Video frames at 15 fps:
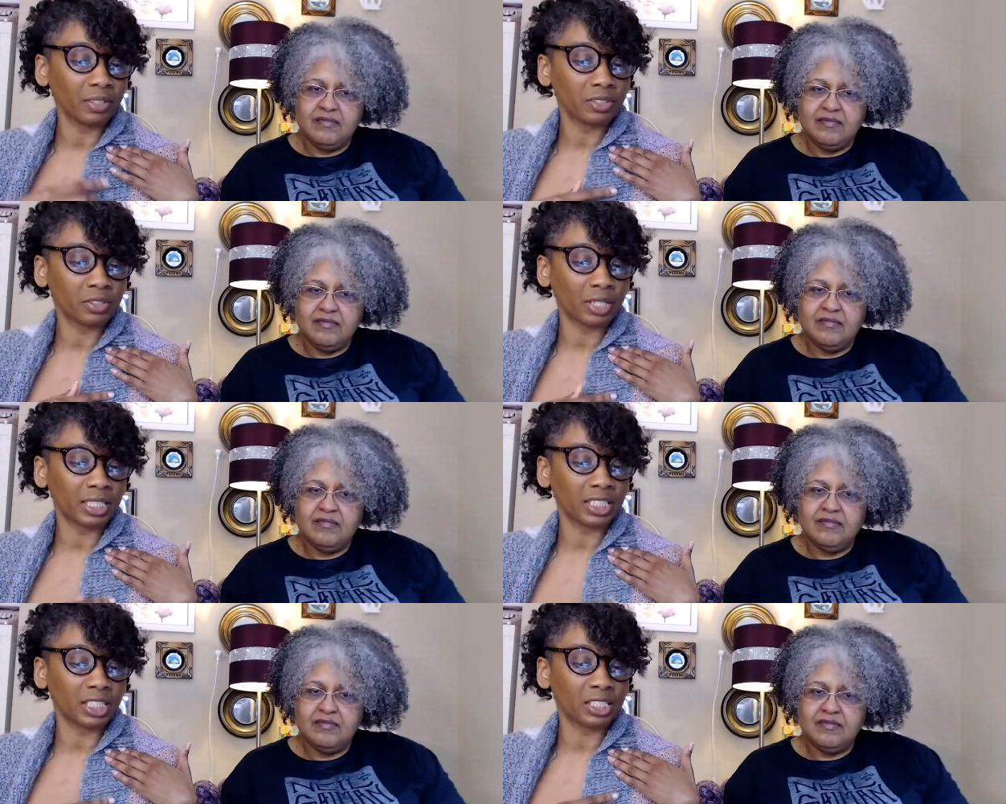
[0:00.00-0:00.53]

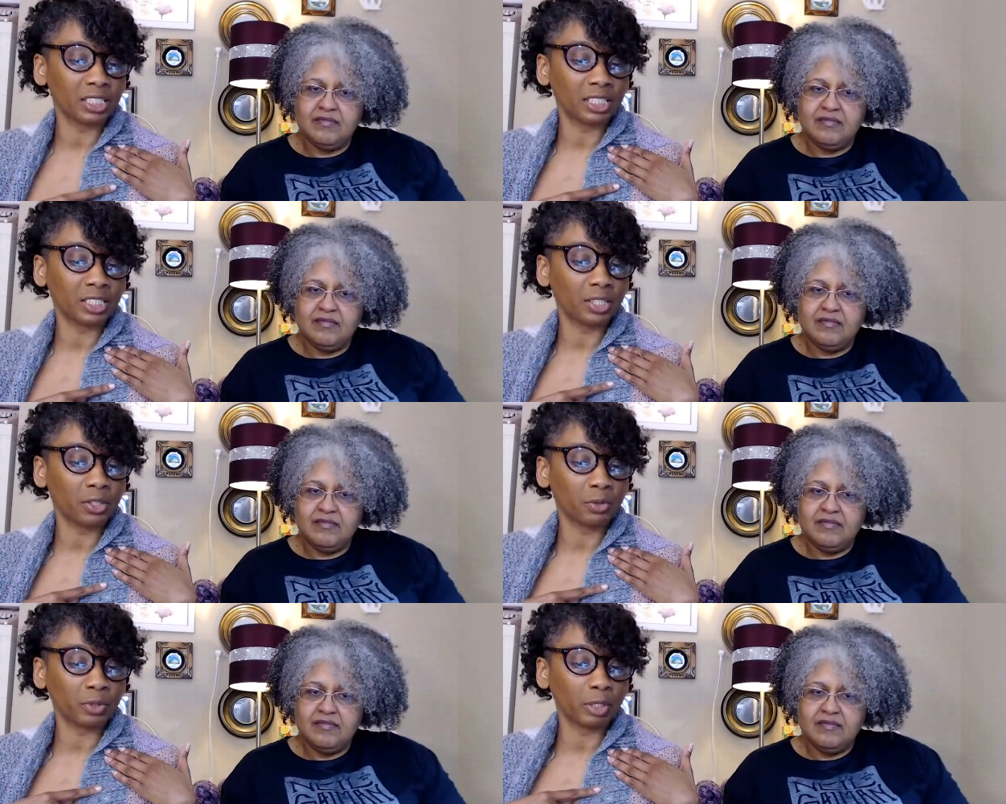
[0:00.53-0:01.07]
Speaker 1: So I just
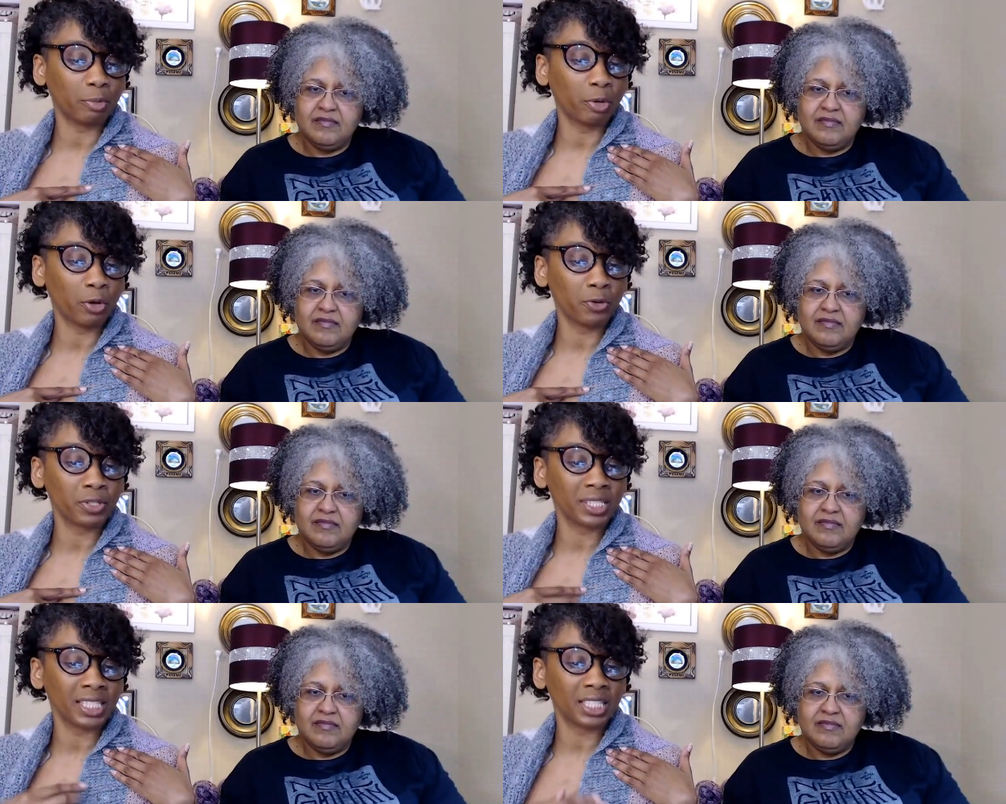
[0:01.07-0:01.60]
did three
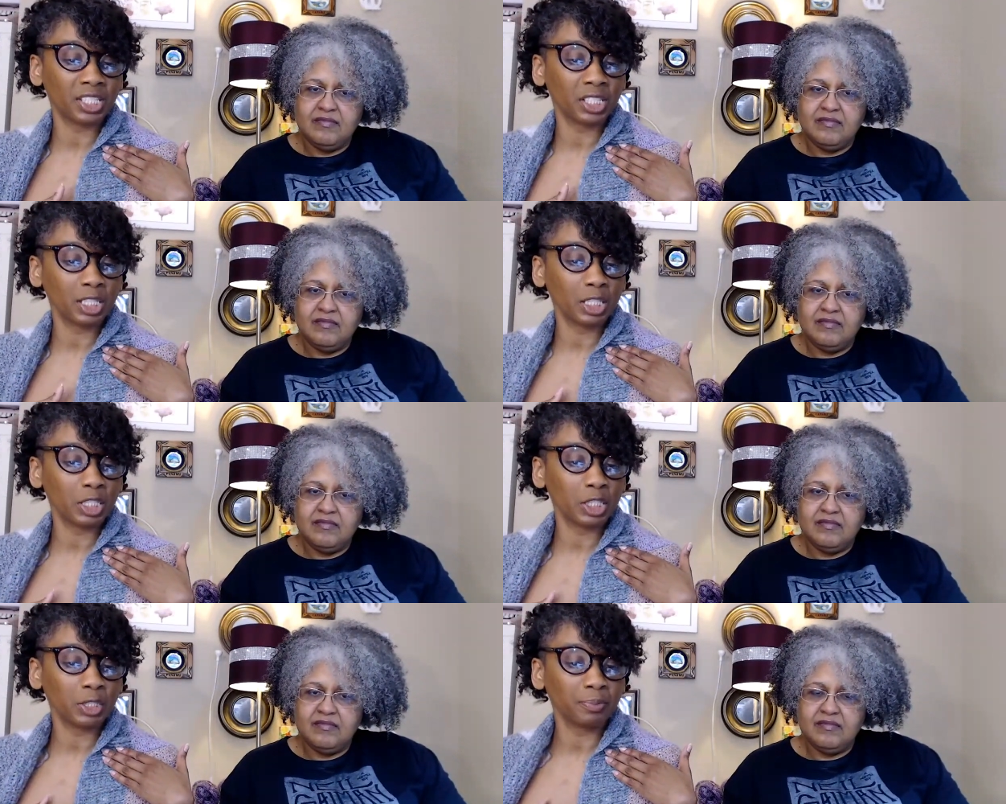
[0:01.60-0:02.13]
post
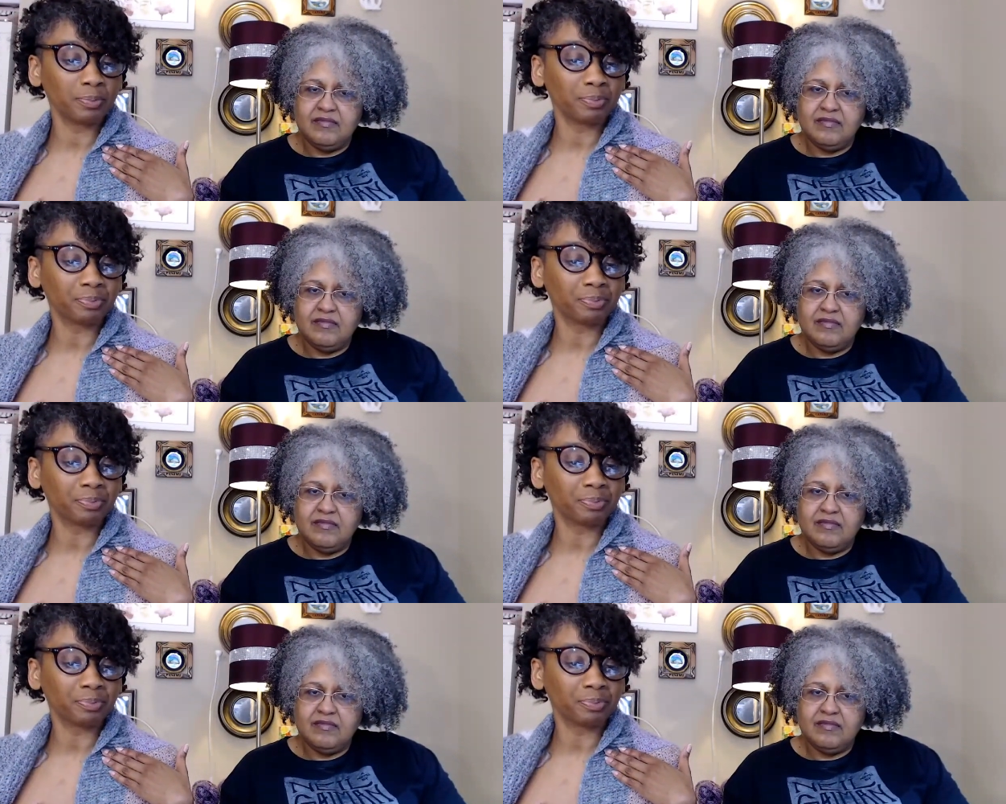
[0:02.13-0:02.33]
stitches,